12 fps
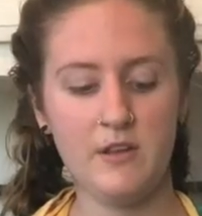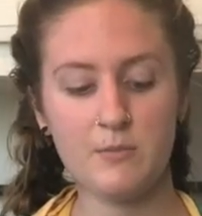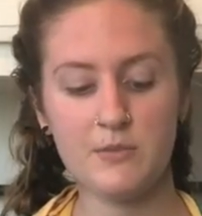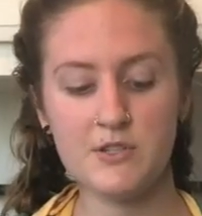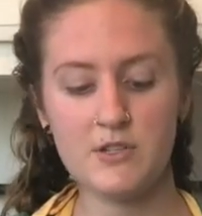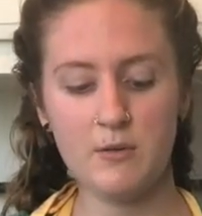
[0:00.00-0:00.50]
I'm
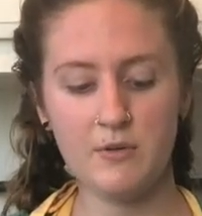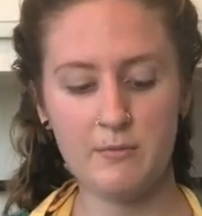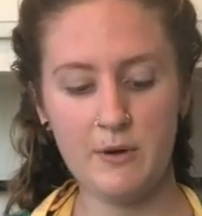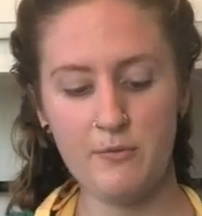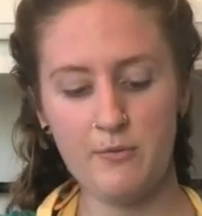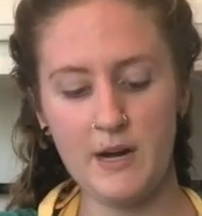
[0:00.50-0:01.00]
gonna start with
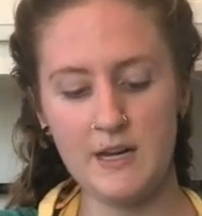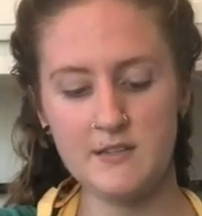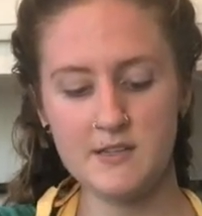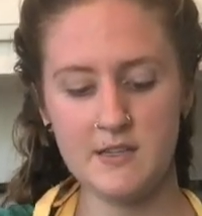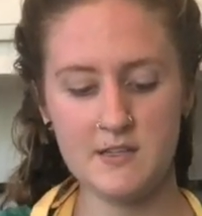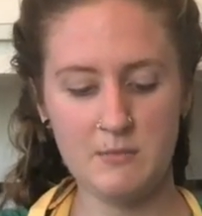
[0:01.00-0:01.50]
my
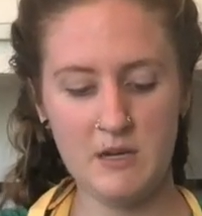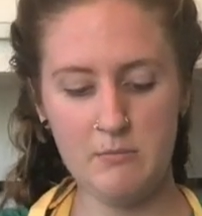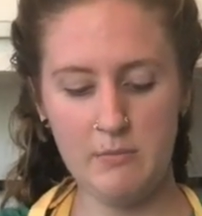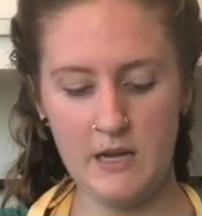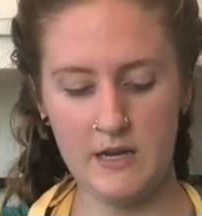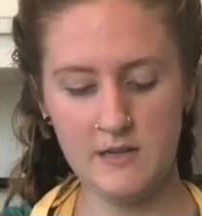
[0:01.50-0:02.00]
rice as my
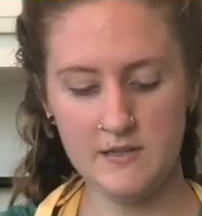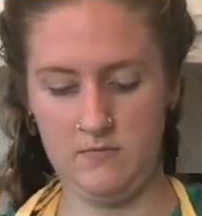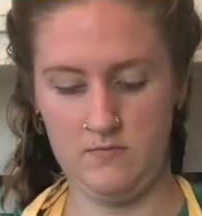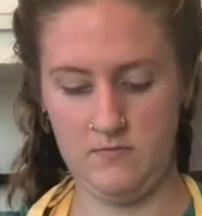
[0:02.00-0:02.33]
base.